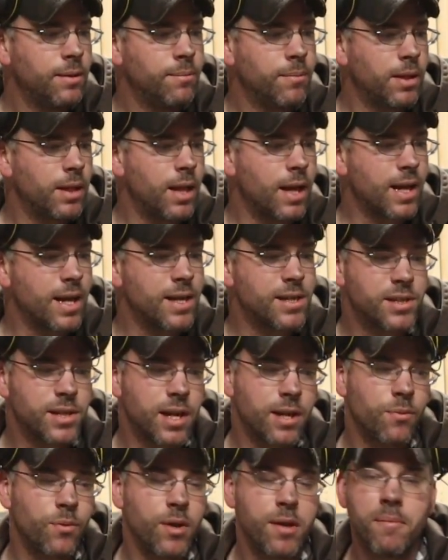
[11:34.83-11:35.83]
But like I
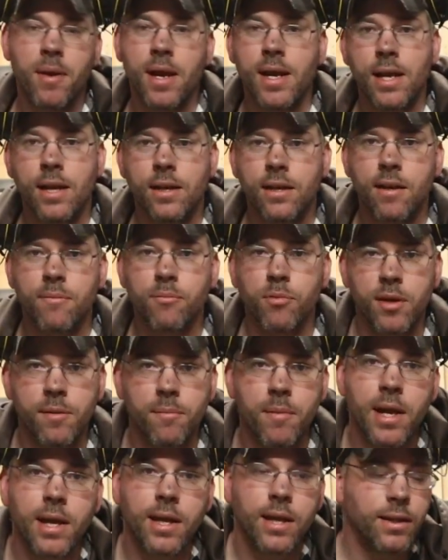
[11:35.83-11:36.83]
said, we may end up
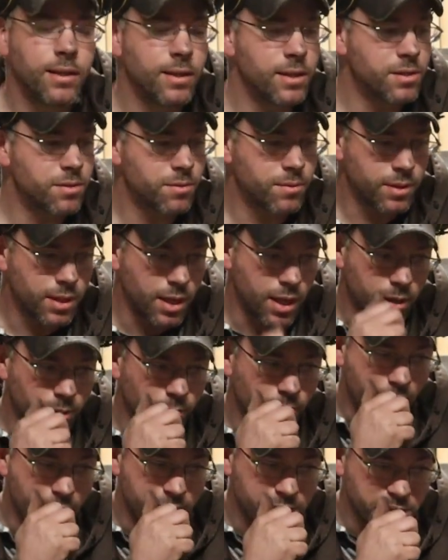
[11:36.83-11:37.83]
remaking this uh,
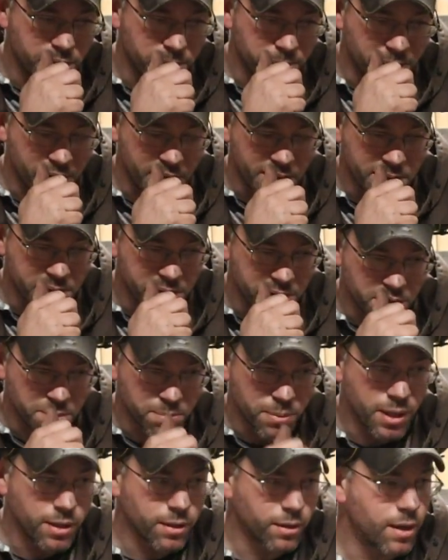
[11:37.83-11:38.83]
riser piece, this
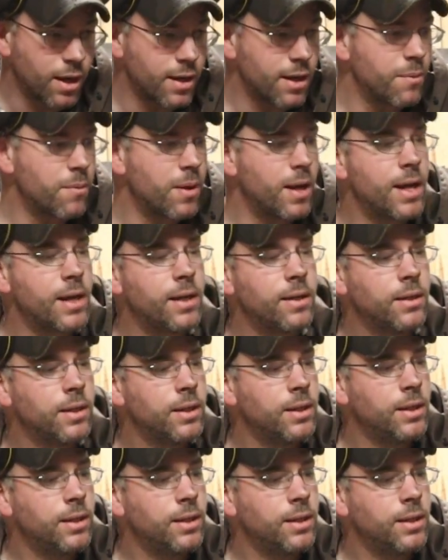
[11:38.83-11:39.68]
pillar anyway,